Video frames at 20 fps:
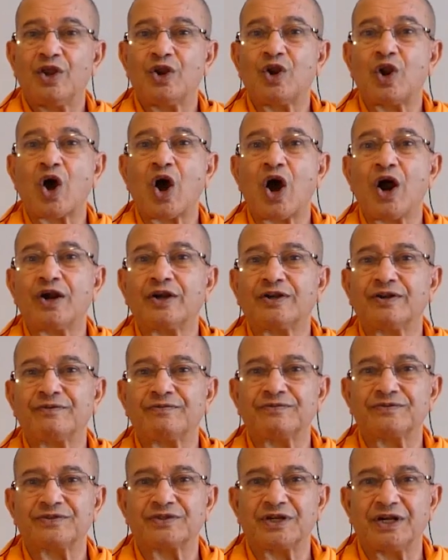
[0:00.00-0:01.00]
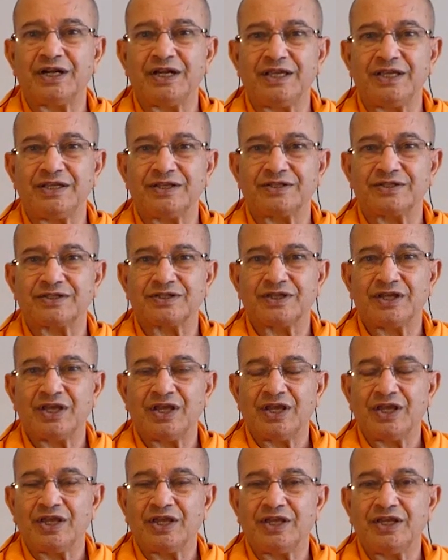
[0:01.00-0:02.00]
lot of studies,
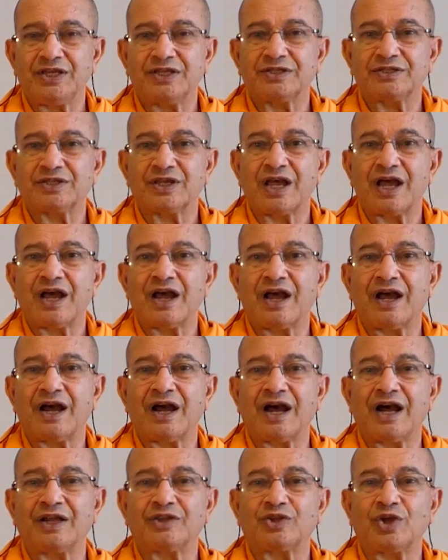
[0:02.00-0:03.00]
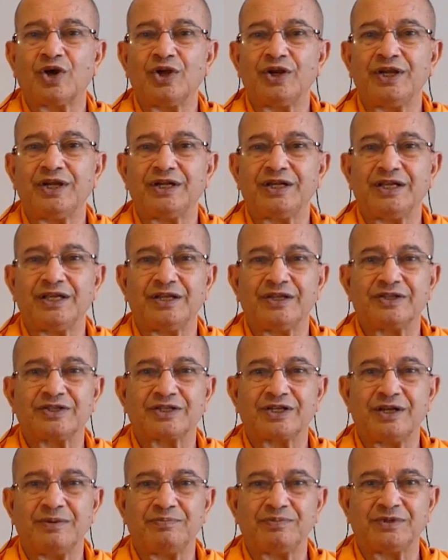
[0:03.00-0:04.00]
is authority in
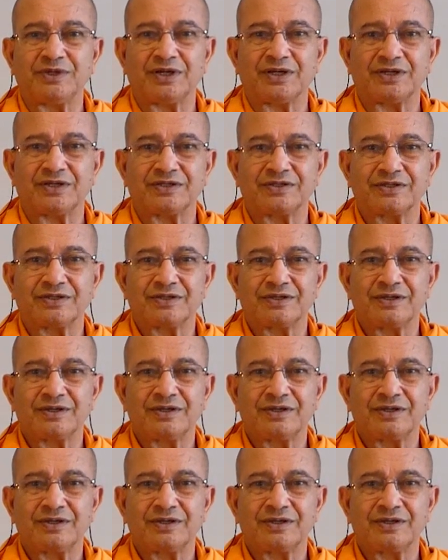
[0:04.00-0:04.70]
scriptures,